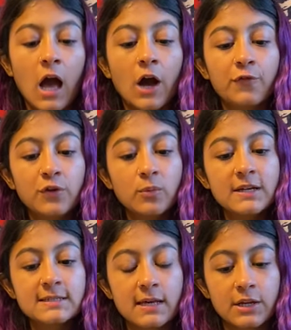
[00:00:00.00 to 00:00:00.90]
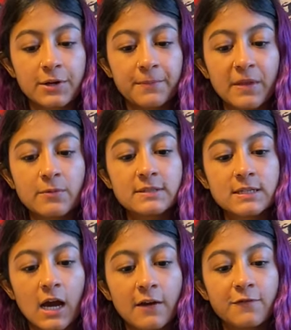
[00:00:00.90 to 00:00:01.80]
A few weeks later, it was
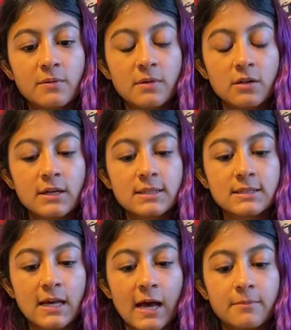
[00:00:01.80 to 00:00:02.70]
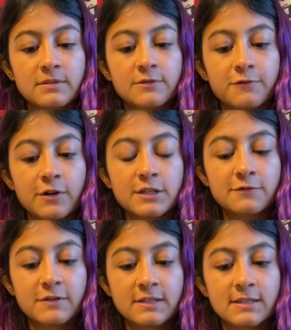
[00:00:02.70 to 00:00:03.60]
time for Millie and Sam's
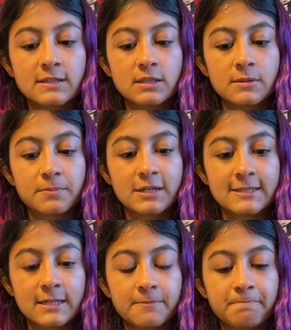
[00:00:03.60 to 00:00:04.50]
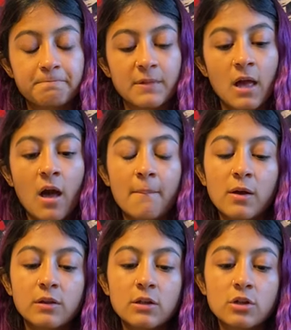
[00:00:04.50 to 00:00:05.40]
first visit to the prison.
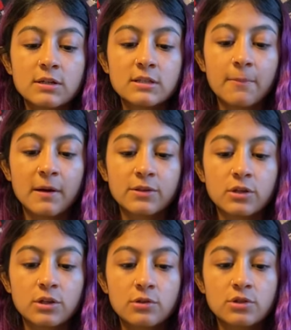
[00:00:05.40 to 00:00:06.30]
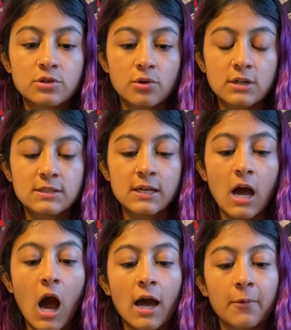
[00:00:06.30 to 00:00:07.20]
Millie looked up at the huge doors and
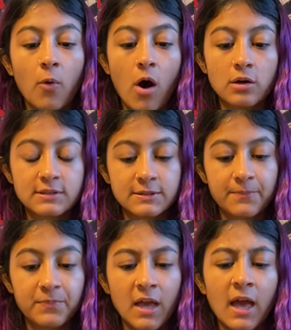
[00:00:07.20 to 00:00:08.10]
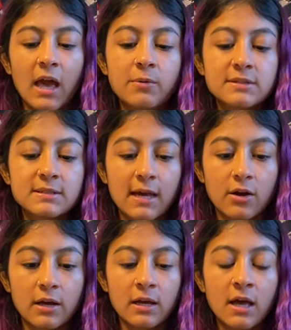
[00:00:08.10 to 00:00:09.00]
high walls. It was
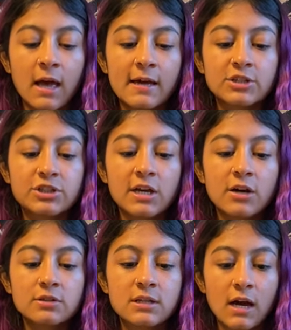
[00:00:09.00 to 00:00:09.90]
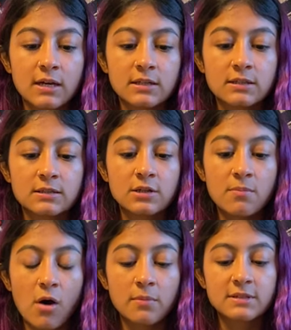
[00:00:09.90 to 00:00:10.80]
scary, and she held tight to
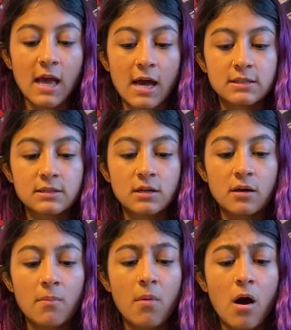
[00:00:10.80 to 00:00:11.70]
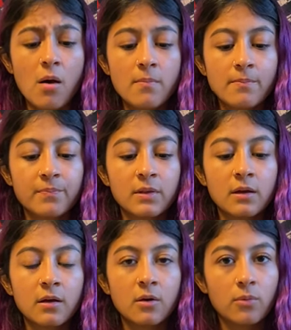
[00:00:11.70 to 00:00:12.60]
Mom's hand. "Mom,
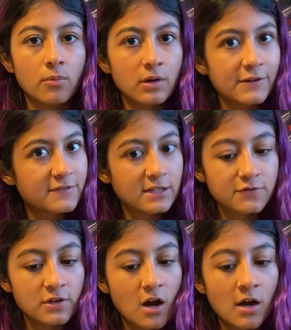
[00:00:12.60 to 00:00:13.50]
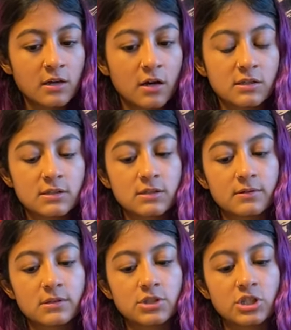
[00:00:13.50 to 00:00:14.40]
what if Dad's forgotten us?"
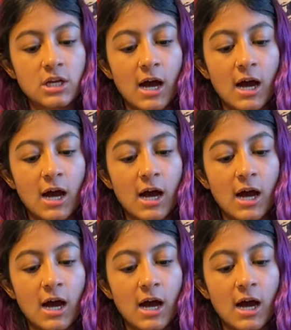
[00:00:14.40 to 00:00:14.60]
she